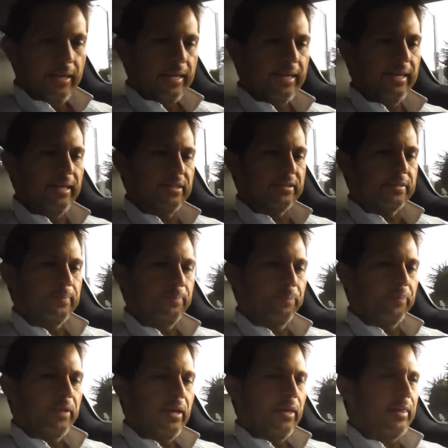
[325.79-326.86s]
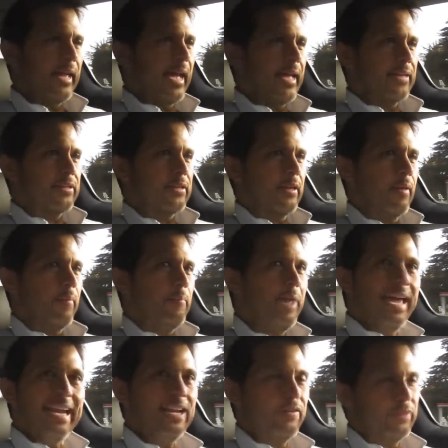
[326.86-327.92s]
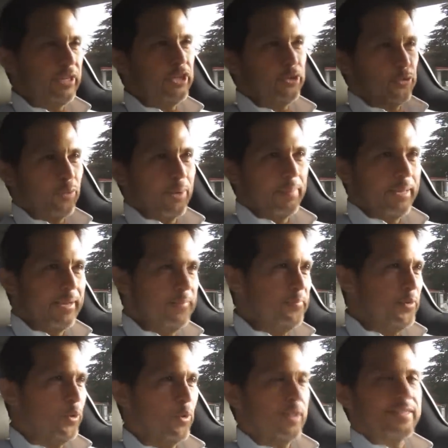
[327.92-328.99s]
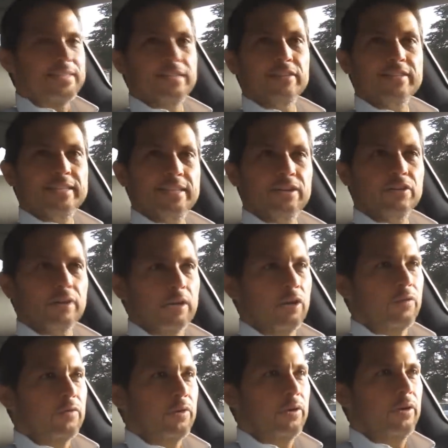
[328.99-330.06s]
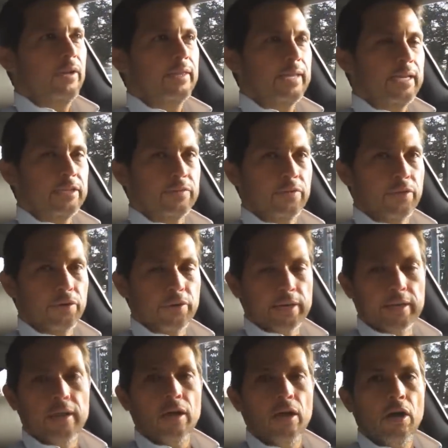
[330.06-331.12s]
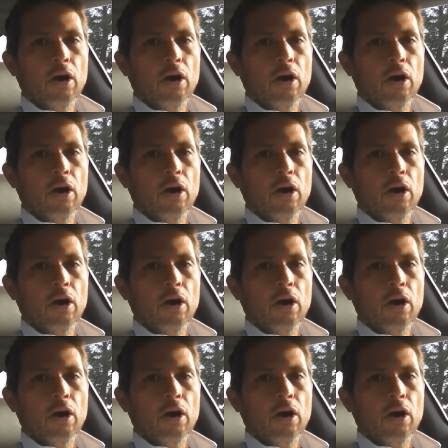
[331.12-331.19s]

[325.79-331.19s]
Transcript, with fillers: is that many of these women who are still single and over the age of 30